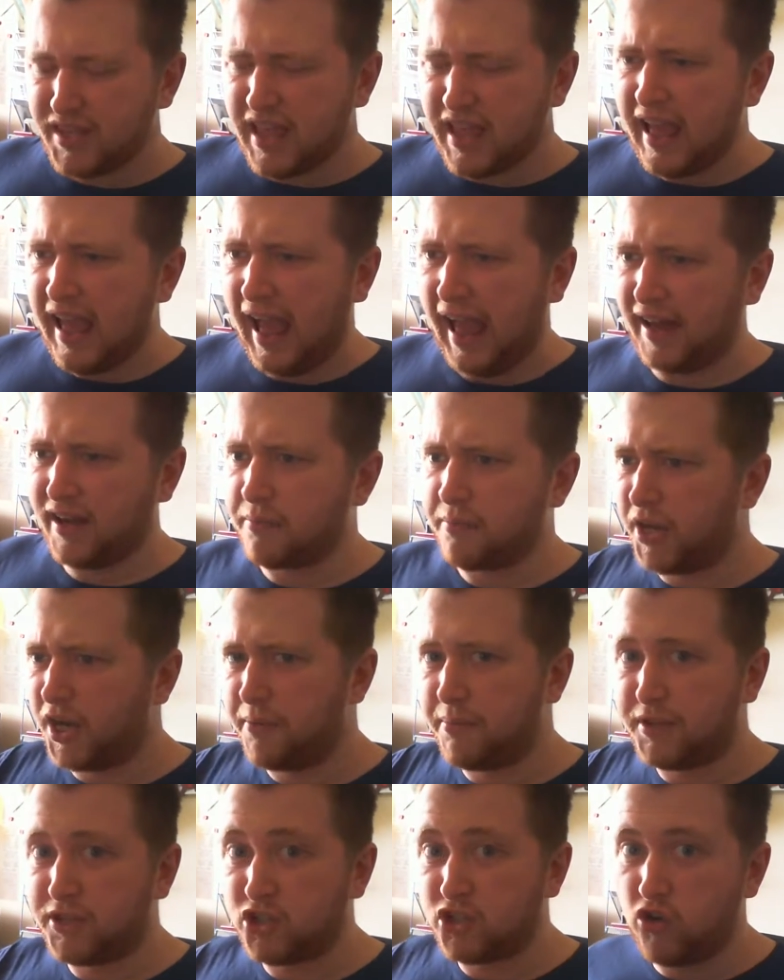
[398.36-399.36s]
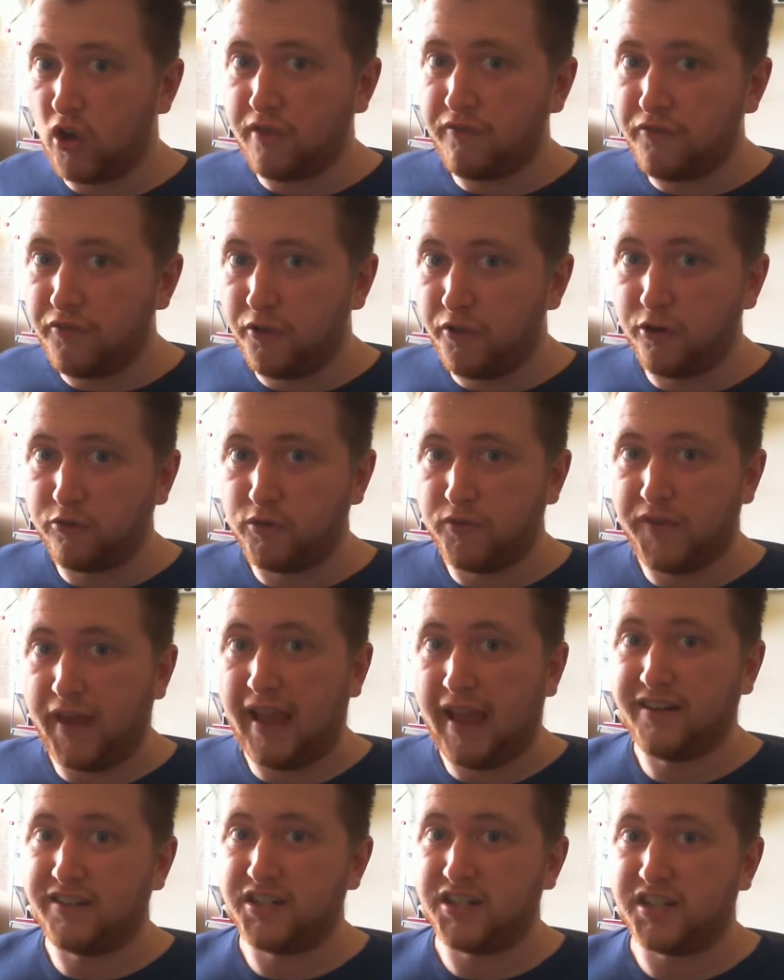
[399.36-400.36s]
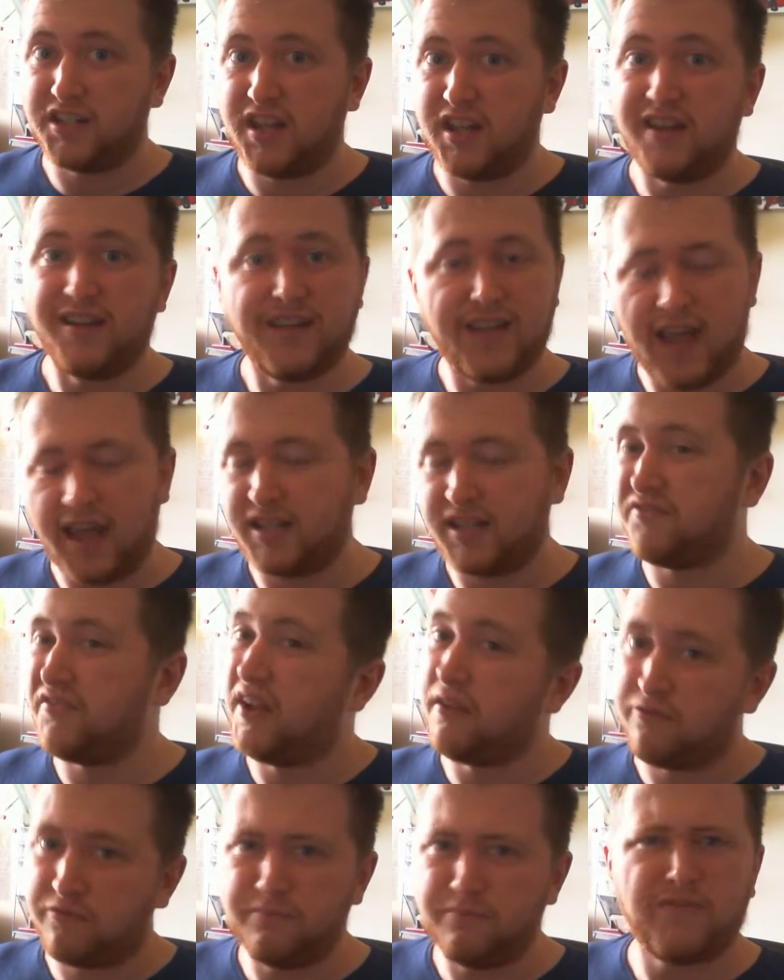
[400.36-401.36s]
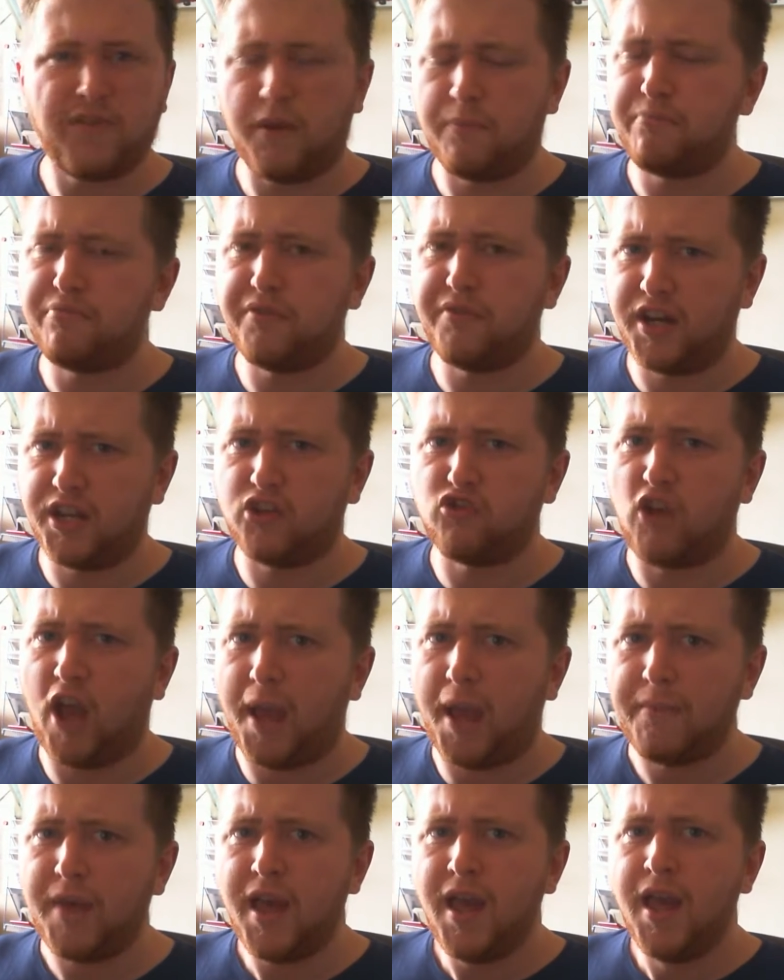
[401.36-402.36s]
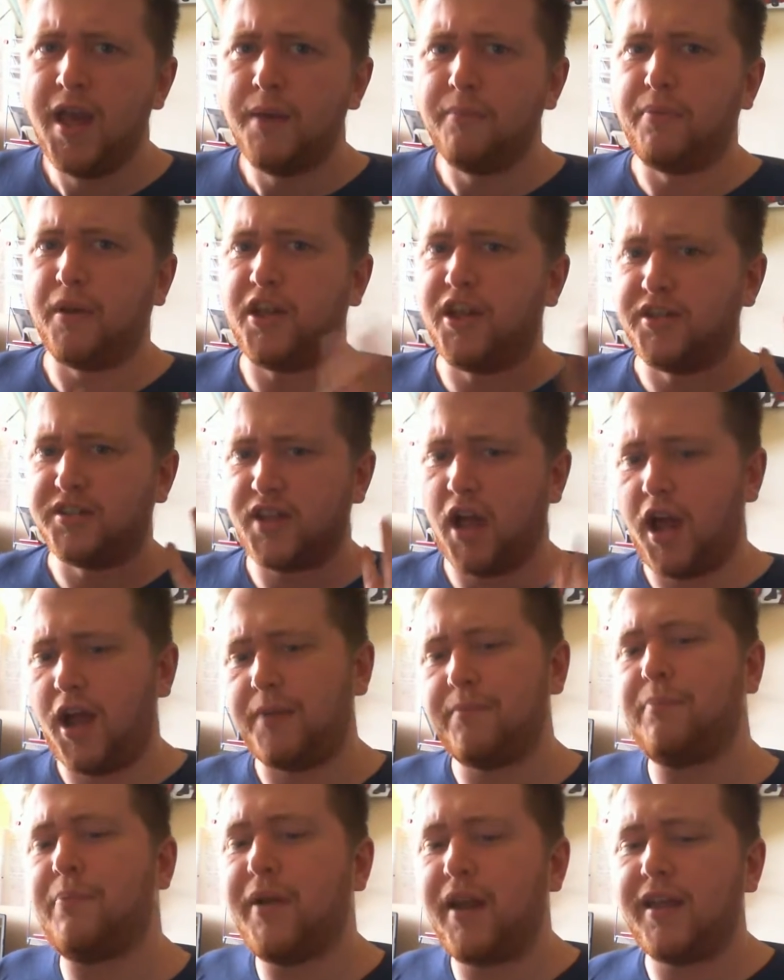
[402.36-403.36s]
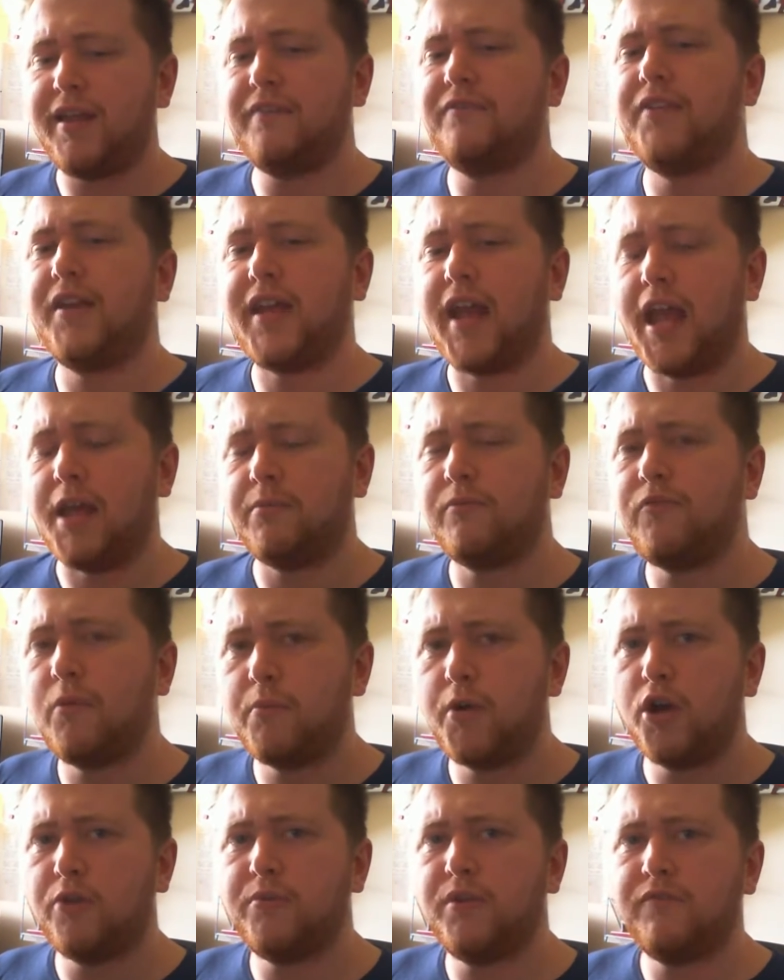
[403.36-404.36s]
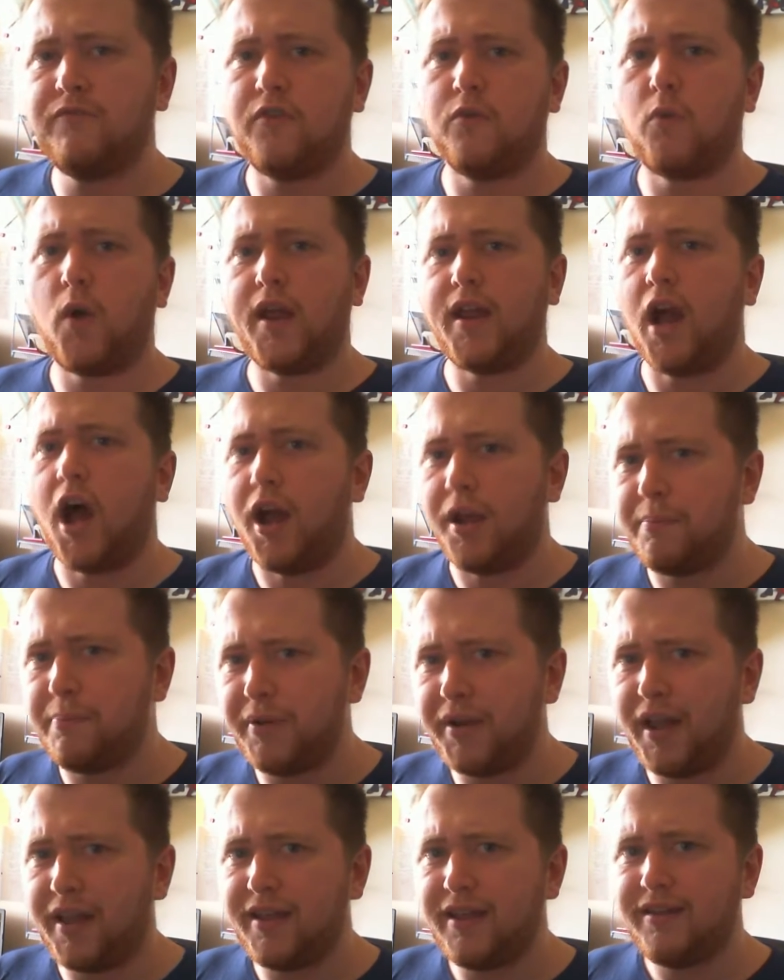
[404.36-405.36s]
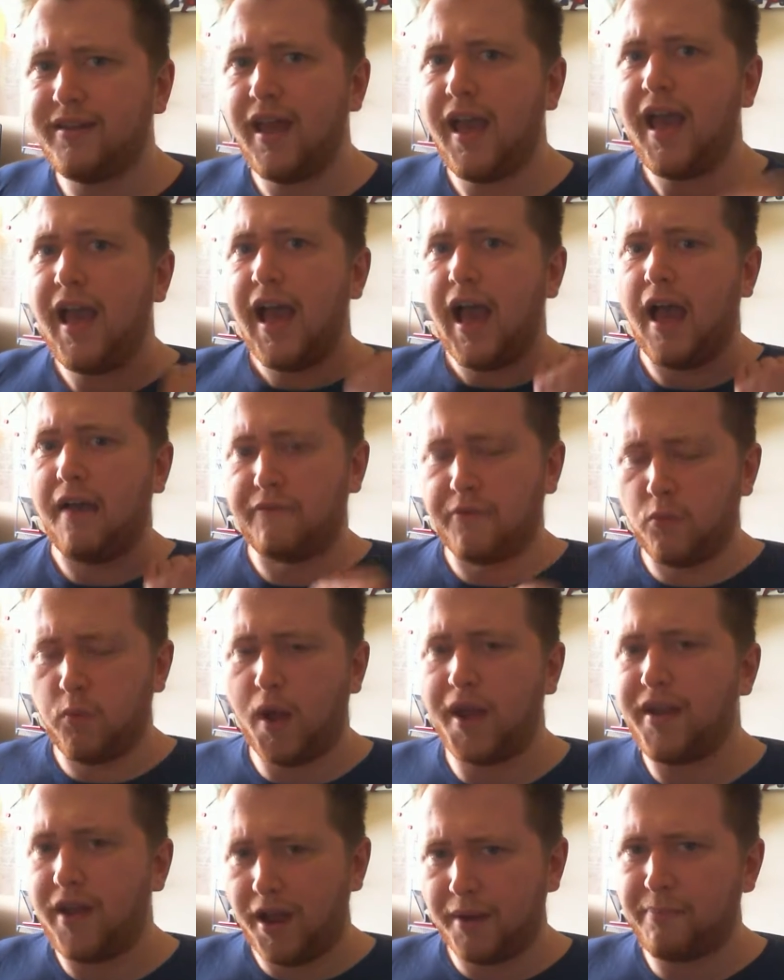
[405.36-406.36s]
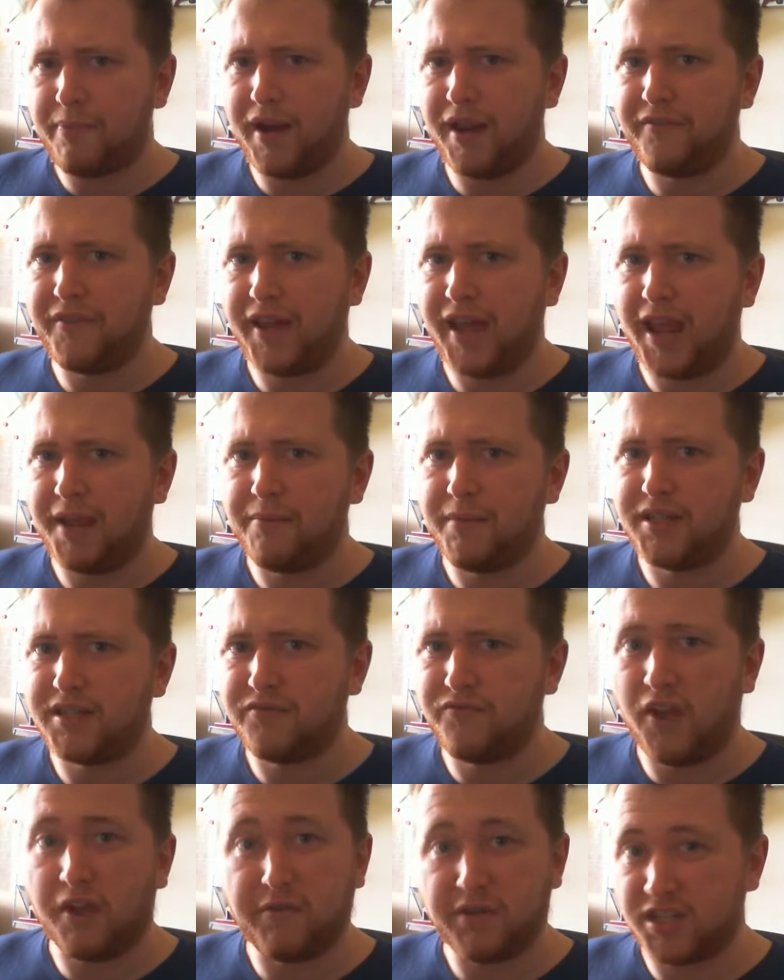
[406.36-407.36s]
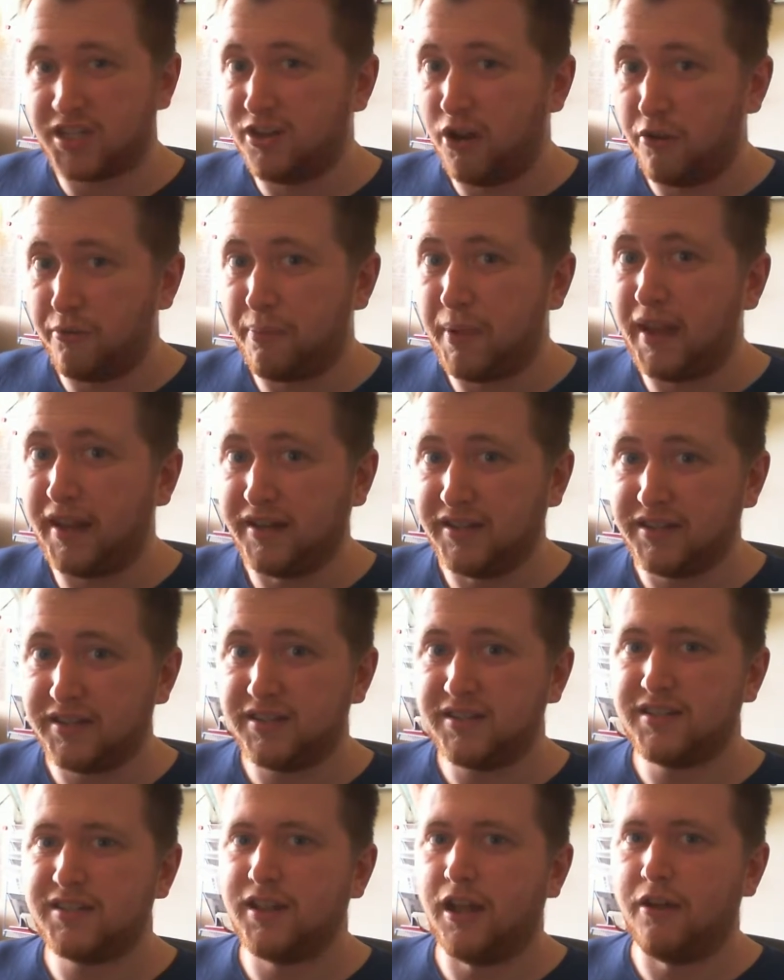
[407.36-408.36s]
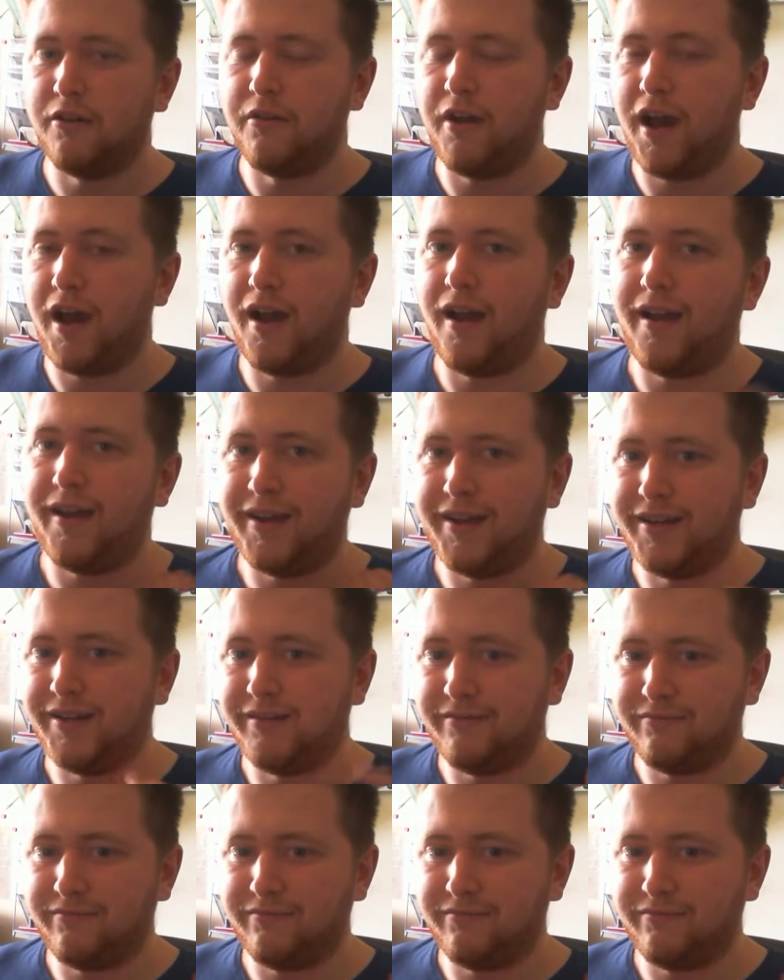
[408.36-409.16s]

And I'm gonna be straightforward with that and just say, yes, they're pretty crap. Because I'm playing the game at the moment the way I play it, and the way I play the game is very slow paced. So I